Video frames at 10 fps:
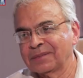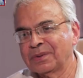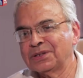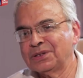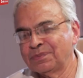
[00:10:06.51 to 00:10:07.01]
The
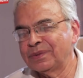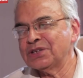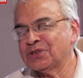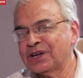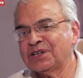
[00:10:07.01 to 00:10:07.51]

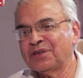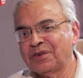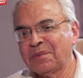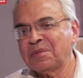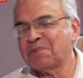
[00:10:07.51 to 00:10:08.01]
best strategy
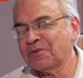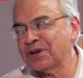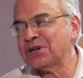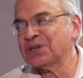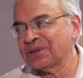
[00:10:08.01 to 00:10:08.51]
will be
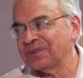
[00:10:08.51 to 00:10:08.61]
prevention.